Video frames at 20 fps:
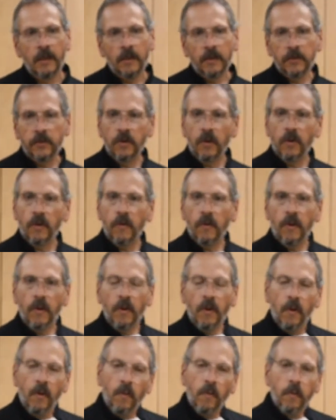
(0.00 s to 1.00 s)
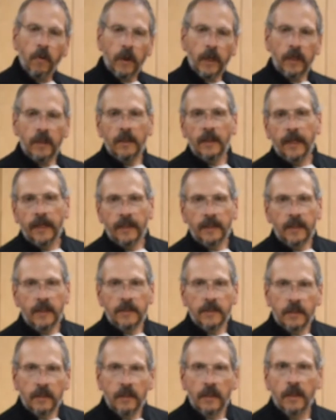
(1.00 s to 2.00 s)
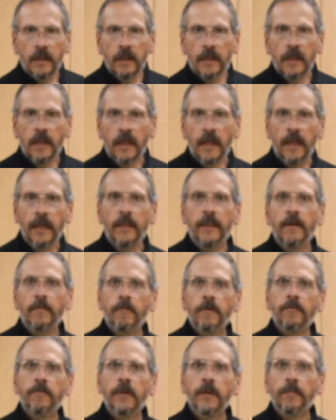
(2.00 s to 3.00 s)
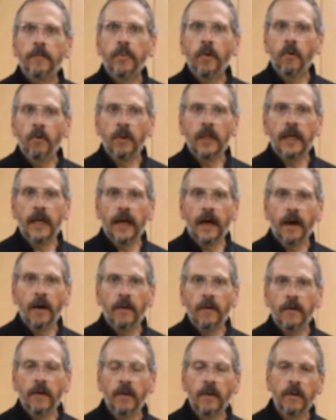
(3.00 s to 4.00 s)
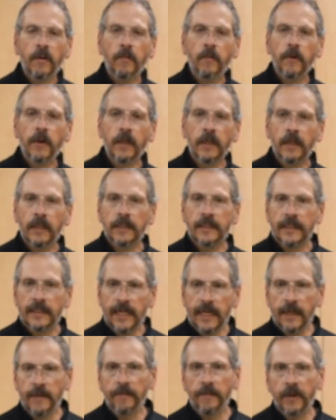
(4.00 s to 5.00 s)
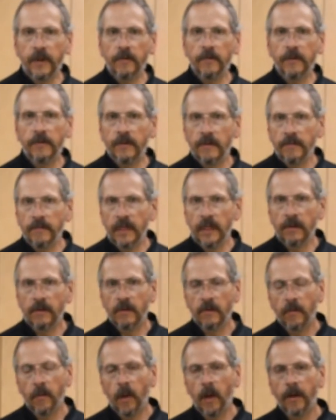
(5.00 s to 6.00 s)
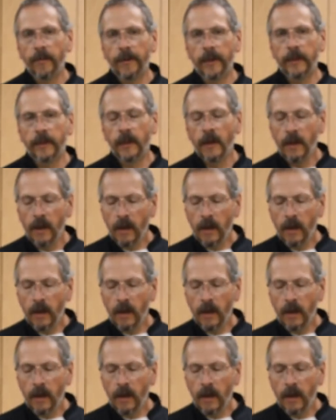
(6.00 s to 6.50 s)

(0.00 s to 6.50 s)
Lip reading: So we're going to let this cook, and then when we pull it out, we're going to temp it with a meat thermometer.